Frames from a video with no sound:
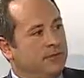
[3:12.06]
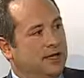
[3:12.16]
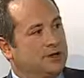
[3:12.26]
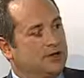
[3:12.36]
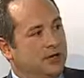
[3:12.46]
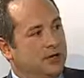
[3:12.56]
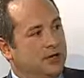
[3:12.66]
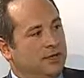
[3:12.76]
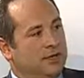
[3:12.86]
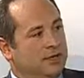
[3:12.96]
Less
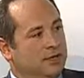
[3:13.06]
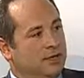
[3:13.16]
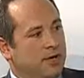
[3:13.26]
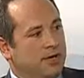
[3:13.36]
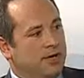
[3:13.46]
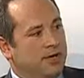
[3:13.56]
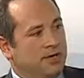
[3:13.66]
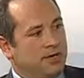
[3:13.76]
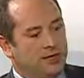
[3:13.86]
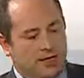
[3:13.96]
pneumonia, less
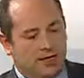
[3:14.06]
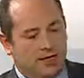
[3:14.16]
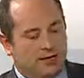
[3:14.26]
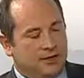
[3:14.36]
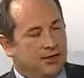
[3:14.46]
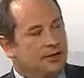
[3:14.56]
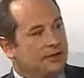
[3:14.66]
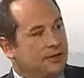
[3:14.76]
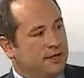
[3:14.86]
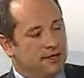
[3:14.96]
barotrauma. And the
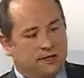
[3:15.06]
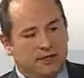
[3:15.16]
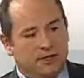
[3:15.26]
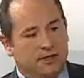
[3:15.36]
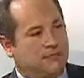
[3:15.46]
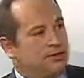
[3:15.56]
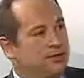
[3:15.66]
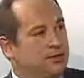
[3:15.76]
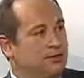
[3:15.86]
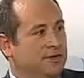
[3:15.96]
3rd is
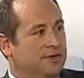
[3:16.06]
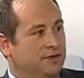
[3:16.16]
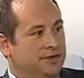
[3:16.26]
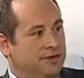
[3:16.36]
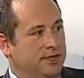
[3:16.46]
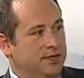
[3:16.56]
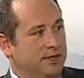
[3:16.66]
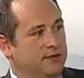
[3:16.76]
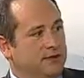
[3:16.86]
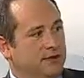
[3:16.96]
reduced risk for
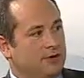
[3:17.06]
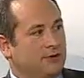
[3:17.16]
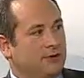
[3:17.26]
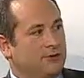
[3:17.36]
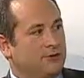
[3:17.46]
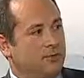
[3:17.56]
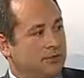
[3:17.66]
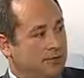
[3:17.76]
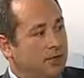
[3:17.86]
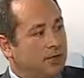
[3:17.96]
DVT, which is a
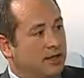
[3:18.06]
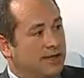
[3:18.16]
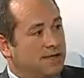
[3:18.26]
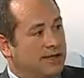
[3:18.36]
blood clot.